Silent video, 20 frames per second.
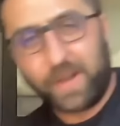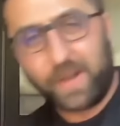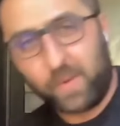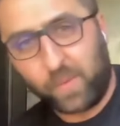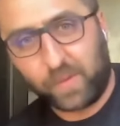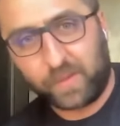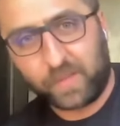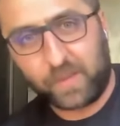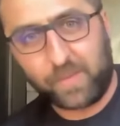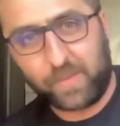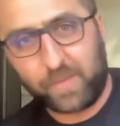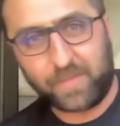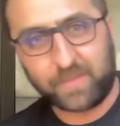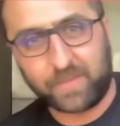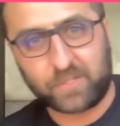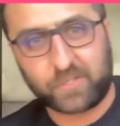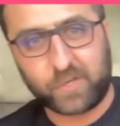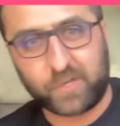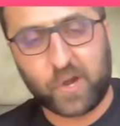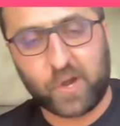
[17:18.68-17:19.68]
Or is everybody willing to be
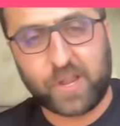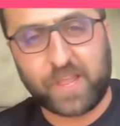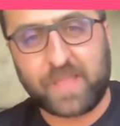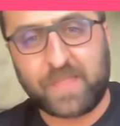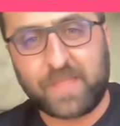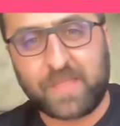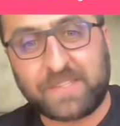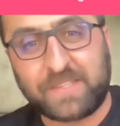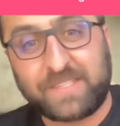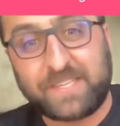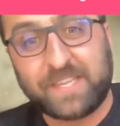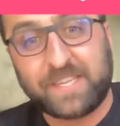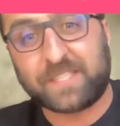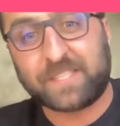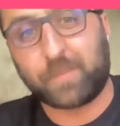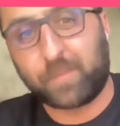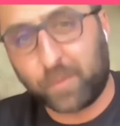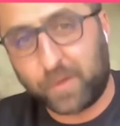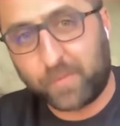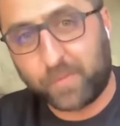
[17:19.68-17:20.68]
on this journey? And the
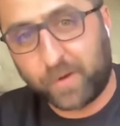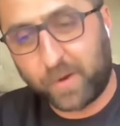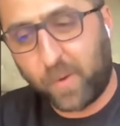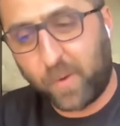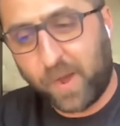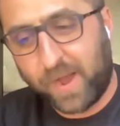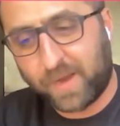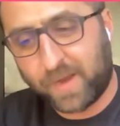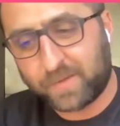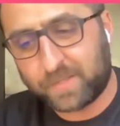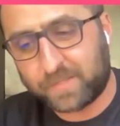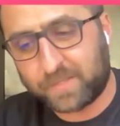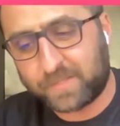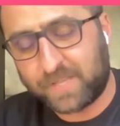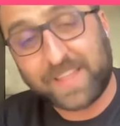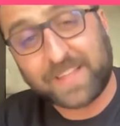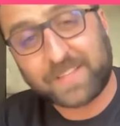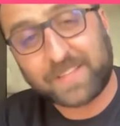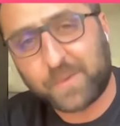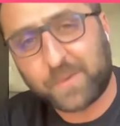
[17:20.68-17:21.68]
discipline required
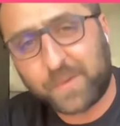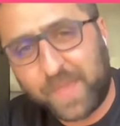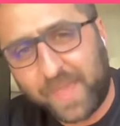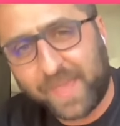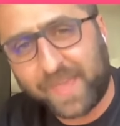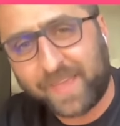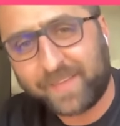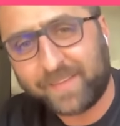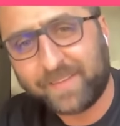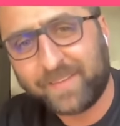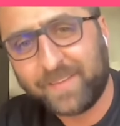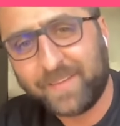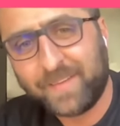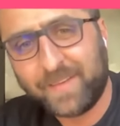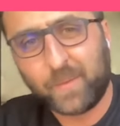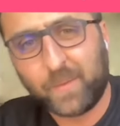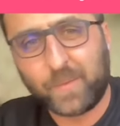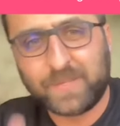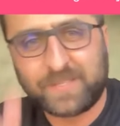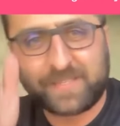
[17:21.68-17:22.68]
to say, that's okay.
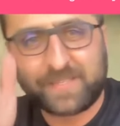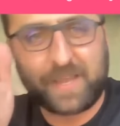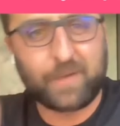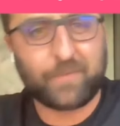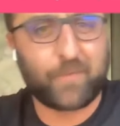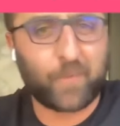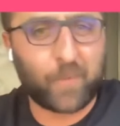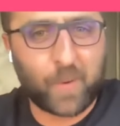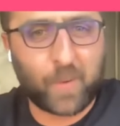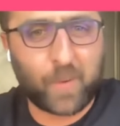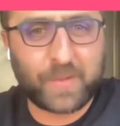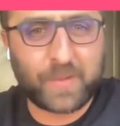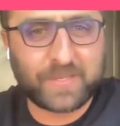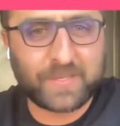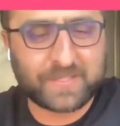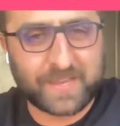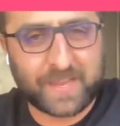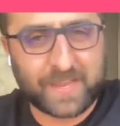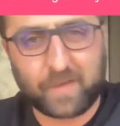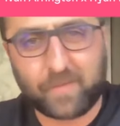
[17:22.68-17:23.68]
We stand for
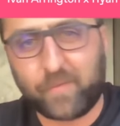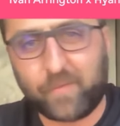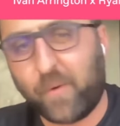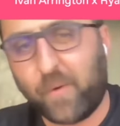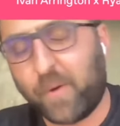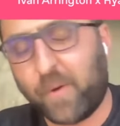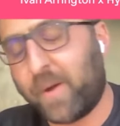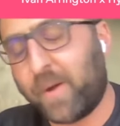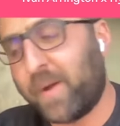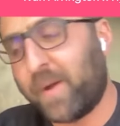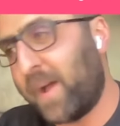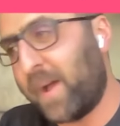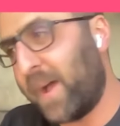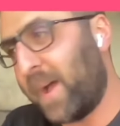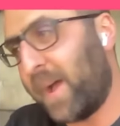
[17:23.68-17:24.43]
what we stand for.